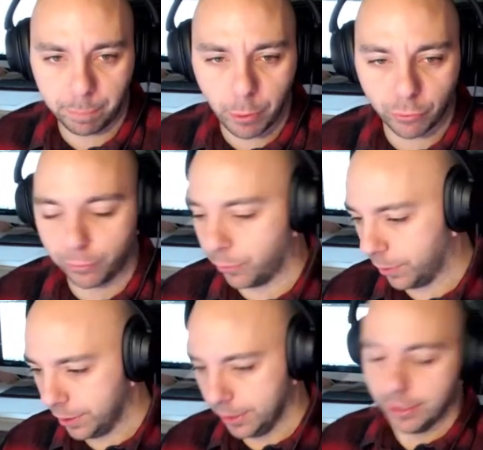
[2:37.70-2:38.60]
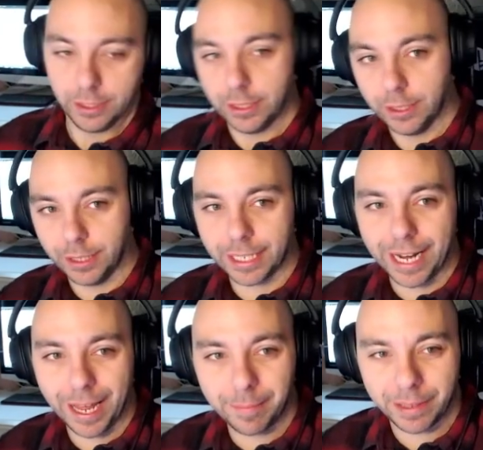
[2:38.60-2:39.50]
poof. Look at
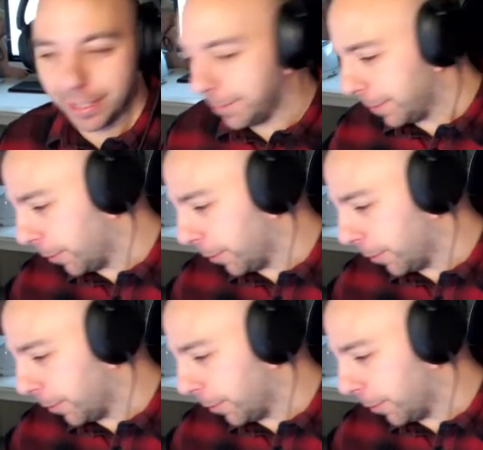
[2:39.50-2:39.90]
that, I'm a little bit